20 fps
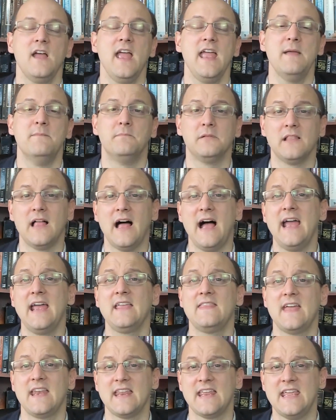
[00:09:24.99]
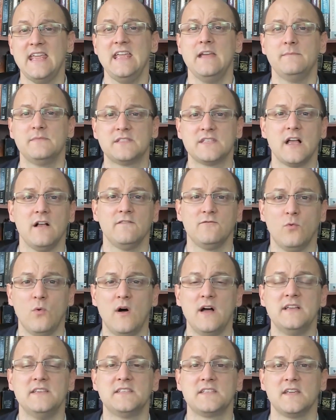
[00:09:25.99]
implying that he himself
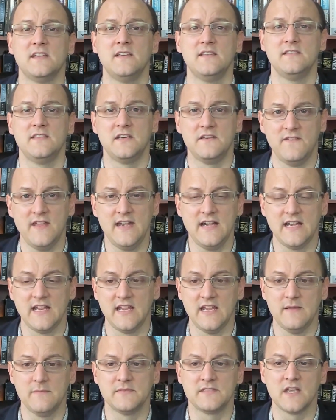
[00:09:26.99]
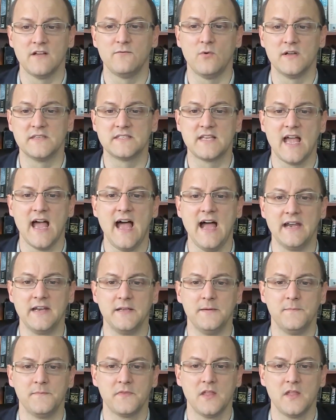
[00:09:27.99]
was the divinity, he himself was God.